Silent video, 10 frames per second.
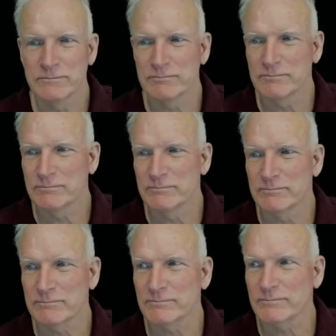
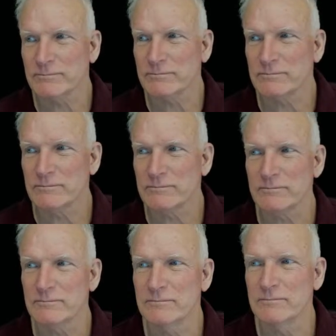
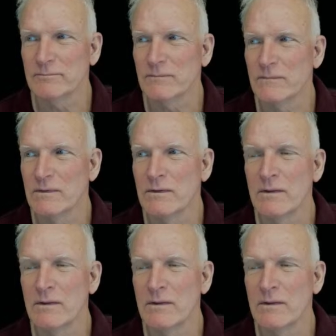[no speech]